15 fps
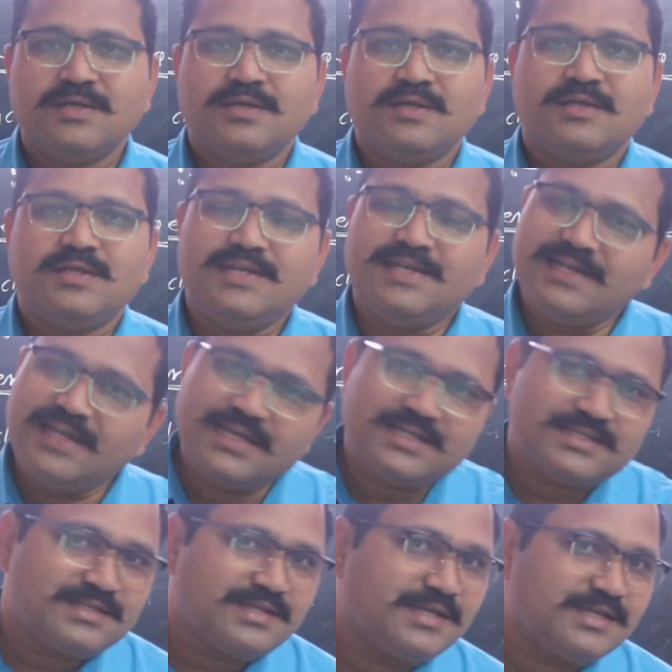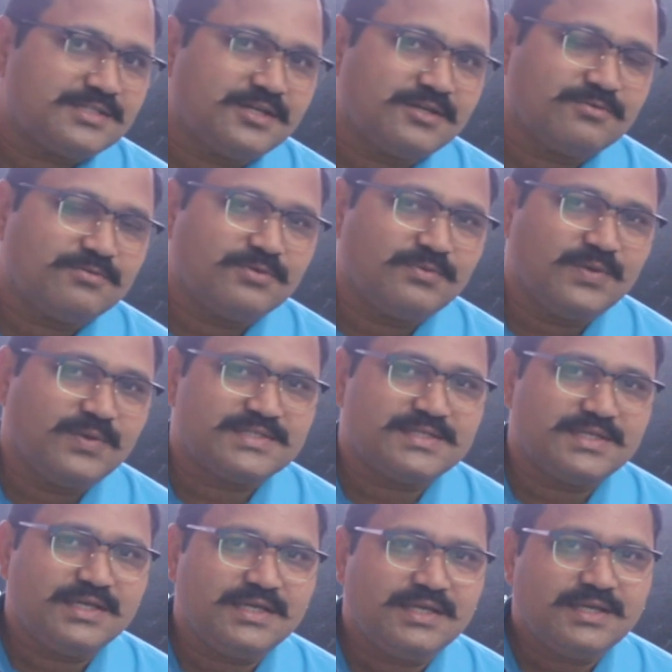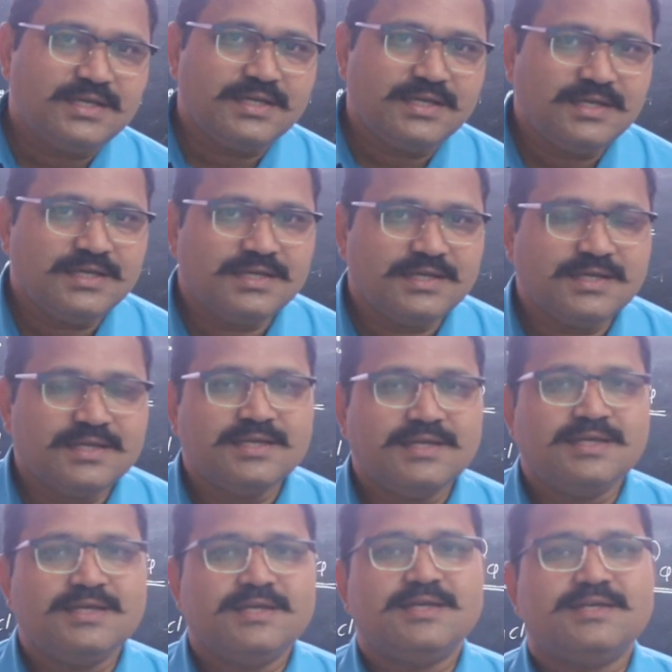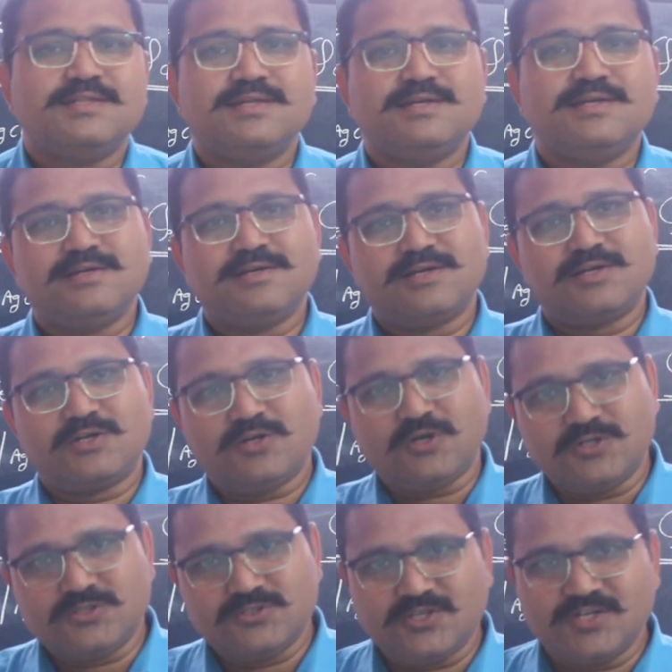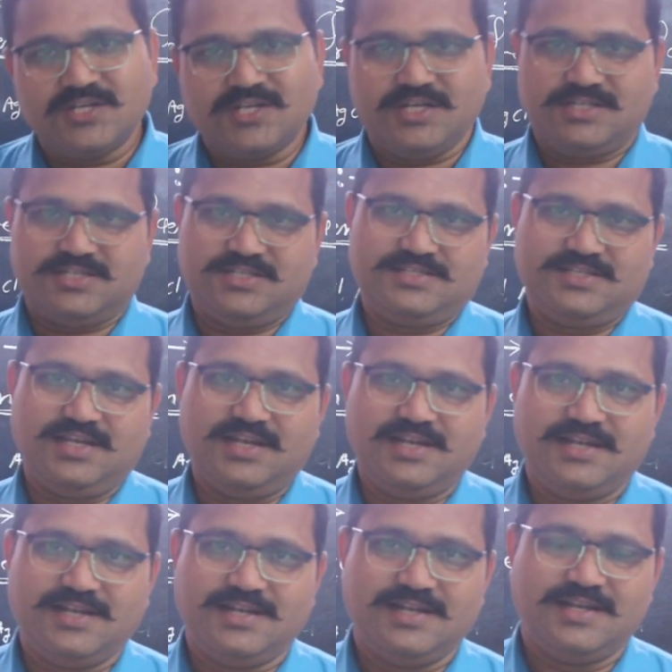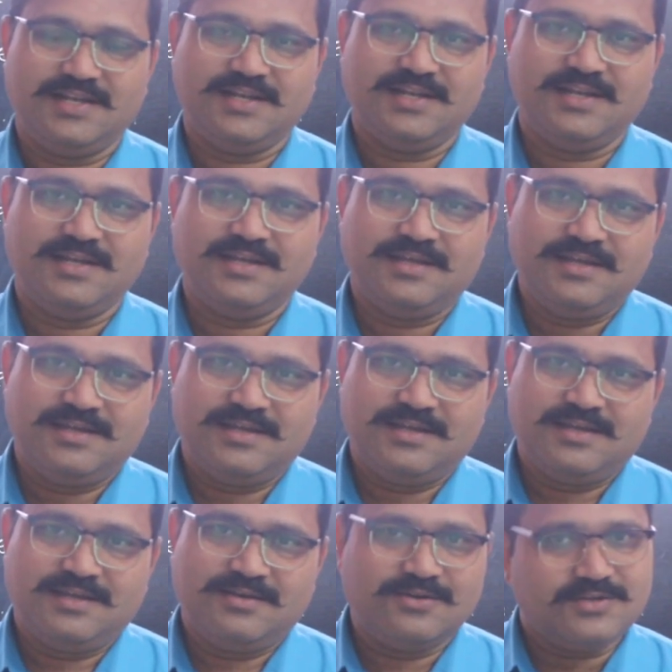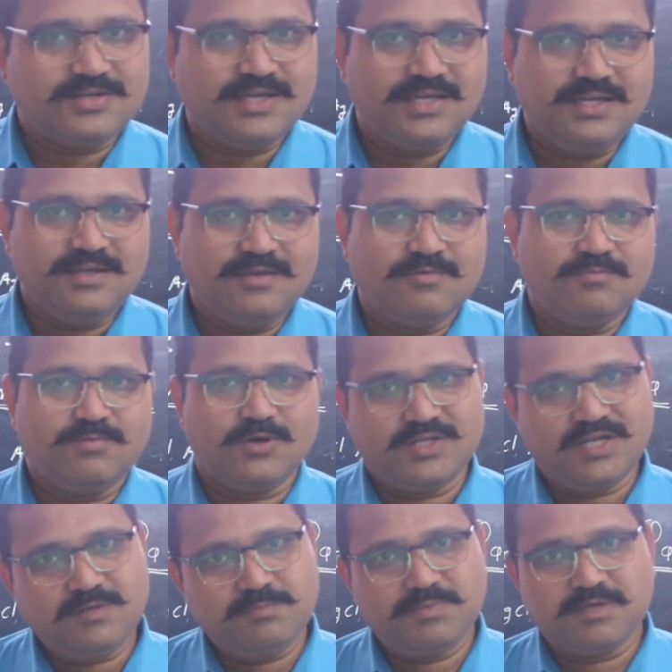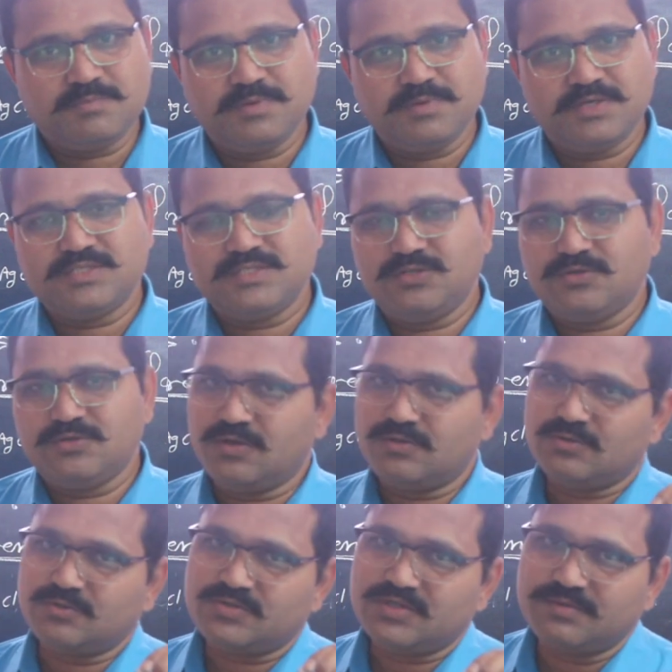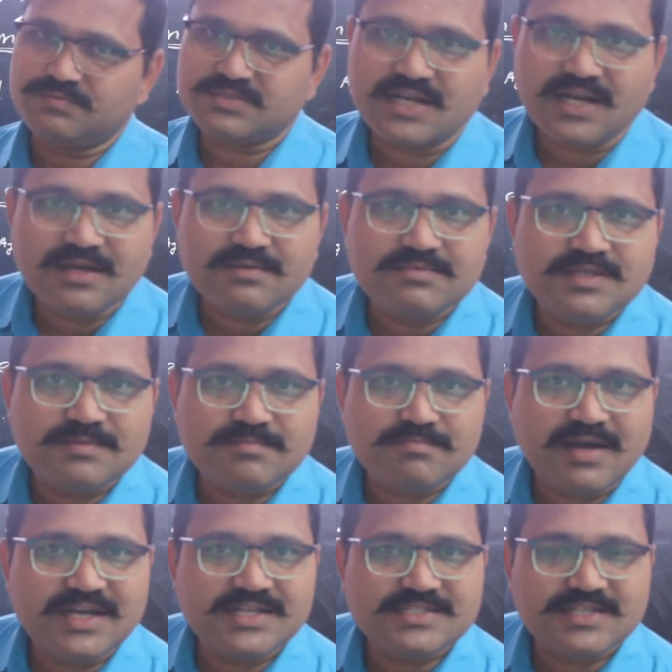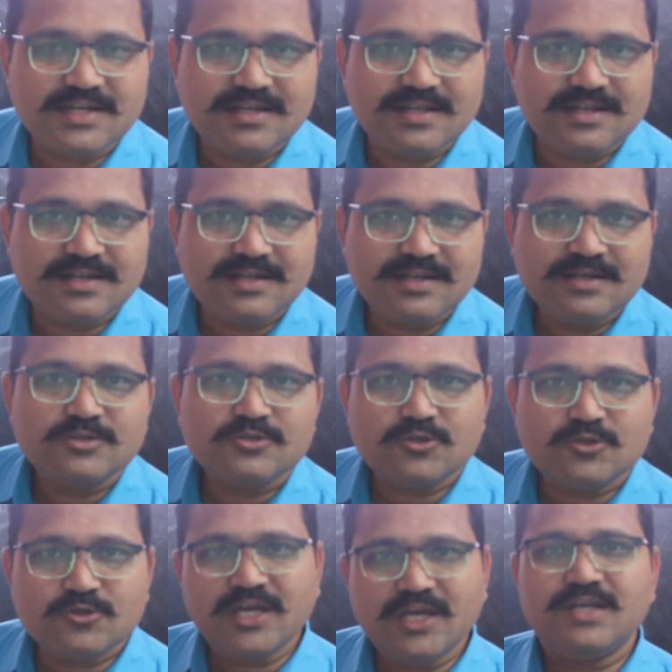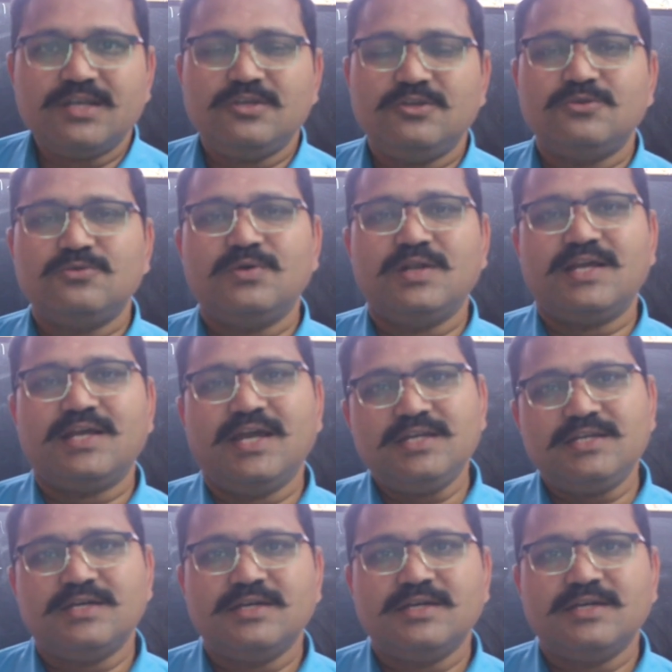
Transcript: In next lecture, we will see the concentration cell. Okay. For that purpose, you have to subscribe my channel so that you will get